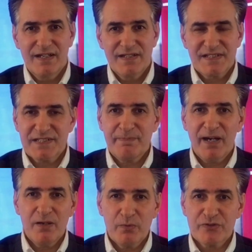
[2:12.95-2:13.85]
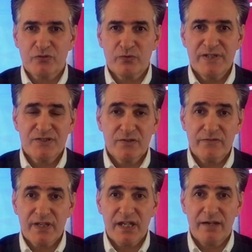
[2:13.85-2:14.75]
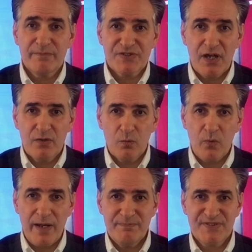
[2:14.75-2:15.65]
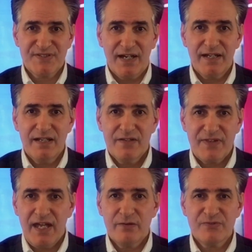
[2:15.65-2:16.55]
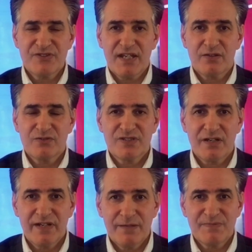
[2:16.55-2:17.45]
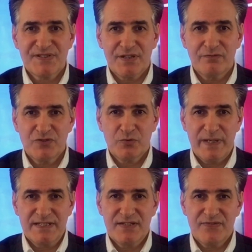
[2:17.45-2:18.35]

Despite what's written on the government's own website, the Health Secretary himself tweeted